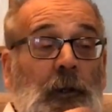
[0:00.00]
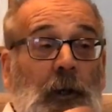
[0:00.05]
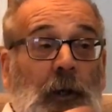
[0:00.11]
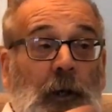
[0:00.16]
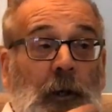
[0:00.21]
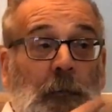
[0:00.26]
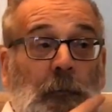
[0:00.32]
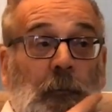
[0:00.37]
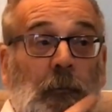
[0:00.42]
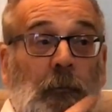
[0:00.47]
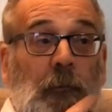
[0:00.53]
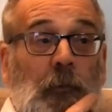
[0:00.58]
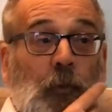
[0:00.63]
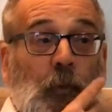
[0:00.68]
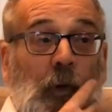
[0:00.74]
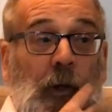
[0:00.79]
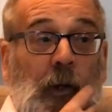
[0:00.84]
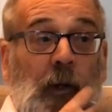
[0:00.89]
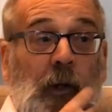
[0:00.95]
um,
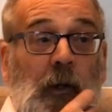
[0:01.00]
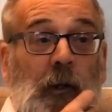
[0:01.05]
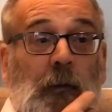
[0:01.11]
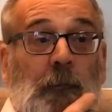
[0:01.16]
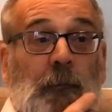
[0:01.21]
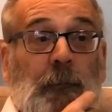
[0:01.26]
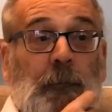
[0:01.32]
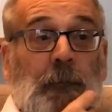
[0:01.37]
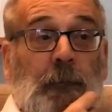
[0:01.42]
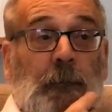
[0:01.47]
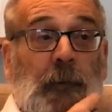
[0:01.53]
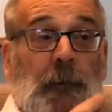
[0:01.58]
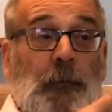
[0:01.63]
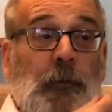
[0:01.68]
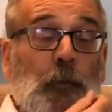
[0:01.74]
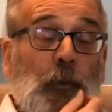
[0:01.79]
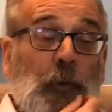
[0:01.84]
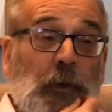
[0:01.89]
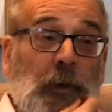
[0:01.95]
where
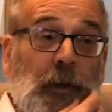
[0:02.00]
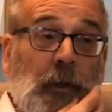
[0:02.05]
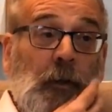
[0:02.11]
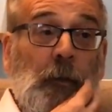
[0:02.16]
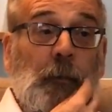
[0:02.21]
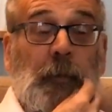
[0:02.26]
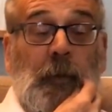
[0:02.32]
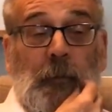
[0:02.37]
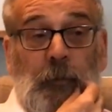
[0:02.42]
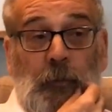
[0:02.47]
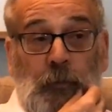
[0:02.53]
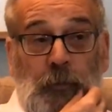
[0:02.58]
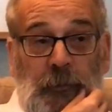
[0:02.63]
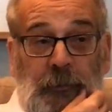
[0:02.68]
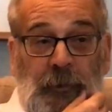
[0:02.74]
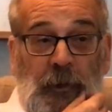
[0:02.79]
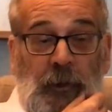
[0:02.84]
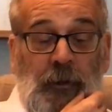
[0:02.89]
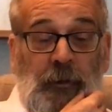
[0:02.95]
people were ill, people were
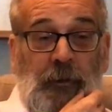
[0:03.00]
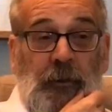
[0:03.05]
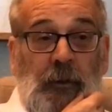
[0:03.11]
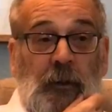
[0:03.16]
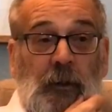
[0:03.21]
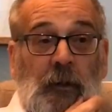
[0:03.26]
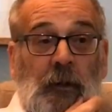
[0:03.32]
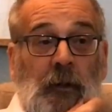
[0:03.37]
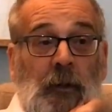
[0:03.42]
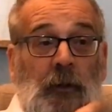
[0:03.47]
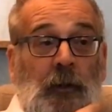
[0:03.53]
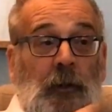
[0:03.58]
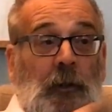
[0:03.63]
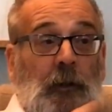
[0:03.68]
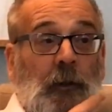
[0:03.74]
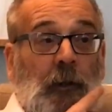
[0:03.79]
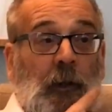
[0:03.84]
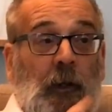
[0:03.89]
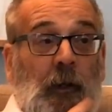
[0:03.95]
dying,
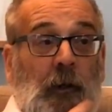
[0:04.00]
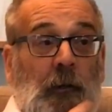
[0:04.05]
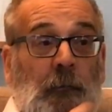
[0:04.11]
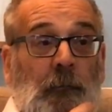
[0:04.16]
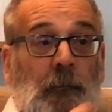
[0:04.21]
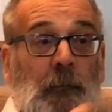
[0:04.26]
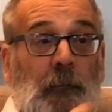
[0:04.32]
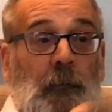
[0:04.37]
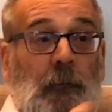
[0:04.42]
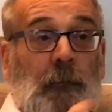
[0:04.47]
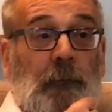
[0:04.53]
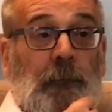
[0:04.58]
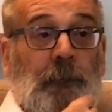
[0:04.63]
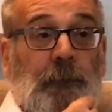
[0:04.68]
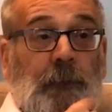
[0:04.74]
um,